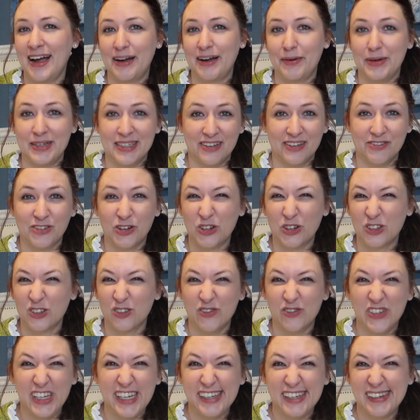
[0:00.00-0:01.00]
I always have cold
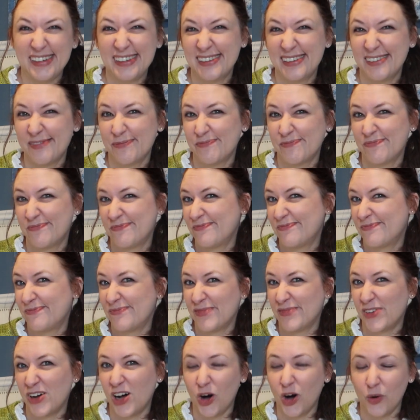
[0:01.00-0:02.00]
feet.
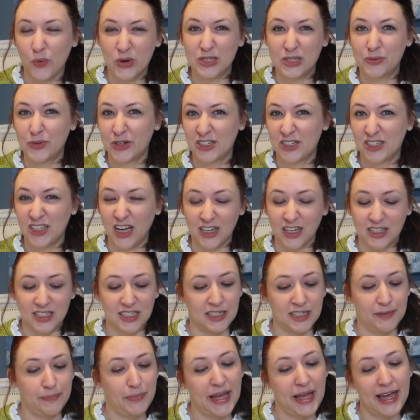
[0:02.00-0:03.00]
Always wear socks
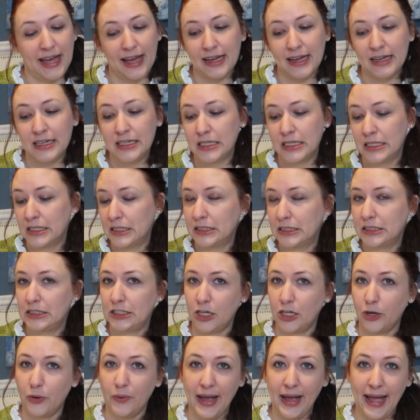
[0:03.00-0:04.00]
to bed.
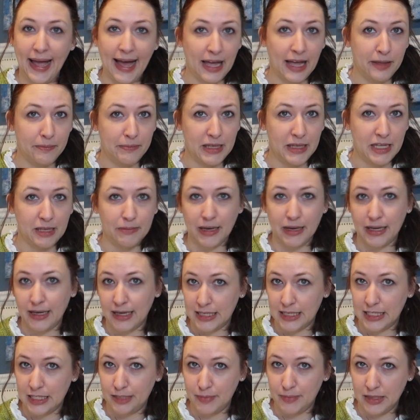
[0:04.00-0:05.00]
Don't at me. My
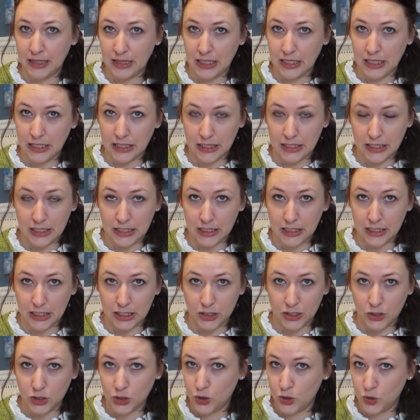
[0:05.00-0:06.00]
husband thinks
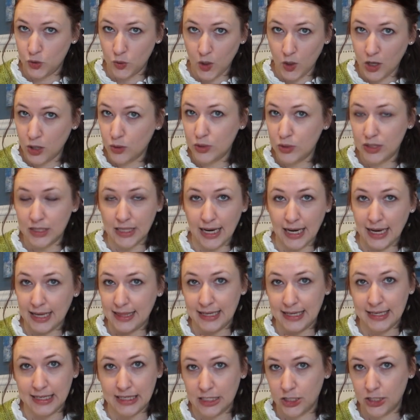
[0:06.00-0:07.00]
it's gross. I
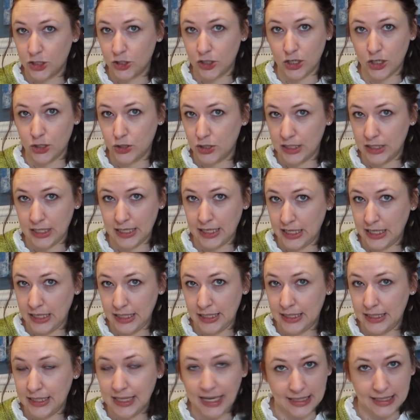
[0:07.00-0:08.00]
think it's gross that he
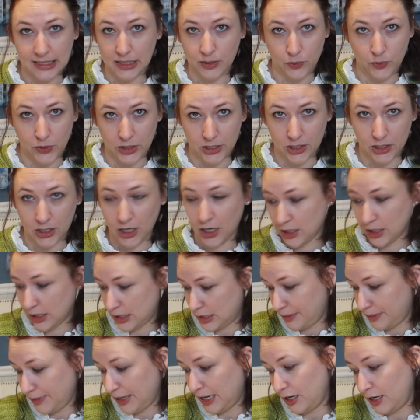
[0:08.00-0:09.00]
doesn't wear socks
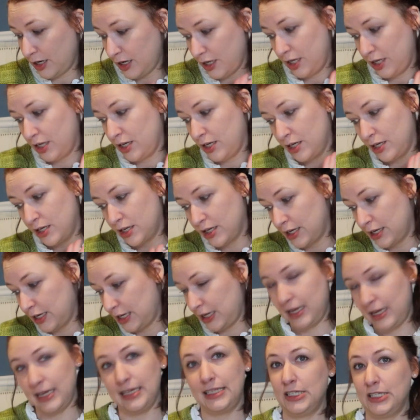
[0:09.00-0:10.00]
to bed.
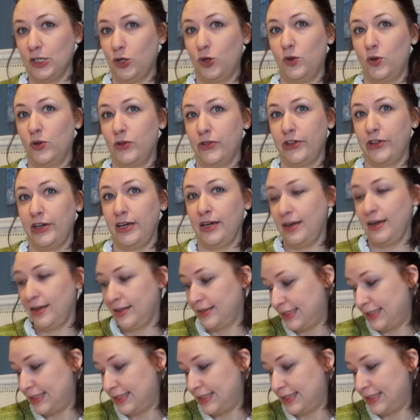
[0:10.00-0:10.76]
It's a whole thing.